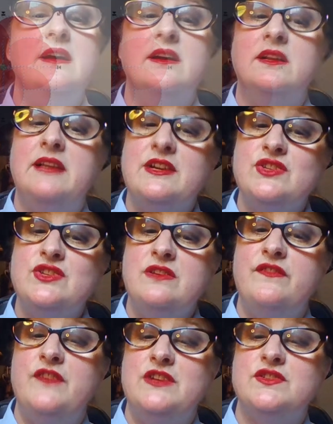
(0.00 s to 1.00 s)
collection
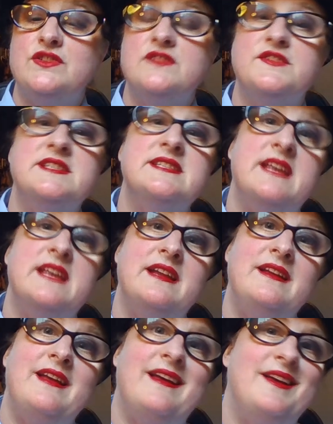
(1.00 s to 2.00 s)
of features for setting